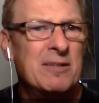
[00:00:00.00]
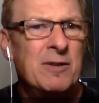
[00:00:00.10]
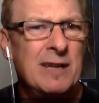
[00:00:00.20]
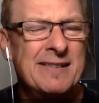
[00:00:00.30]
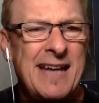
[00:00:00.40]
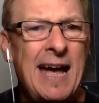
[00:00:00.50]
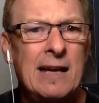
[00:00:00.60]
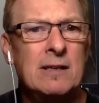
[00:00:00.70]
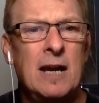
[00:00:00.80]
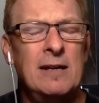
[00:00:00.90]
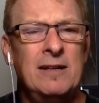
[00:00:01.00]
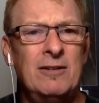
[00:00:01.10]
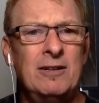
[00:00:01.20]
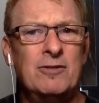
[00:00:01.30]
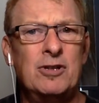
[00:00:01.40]
that's really sad and
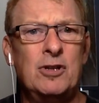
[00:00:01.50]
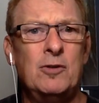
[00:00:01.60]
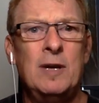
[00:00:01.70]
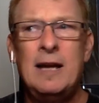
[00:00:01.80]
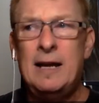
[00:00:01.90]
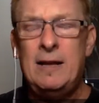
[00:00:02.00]
endearing to you,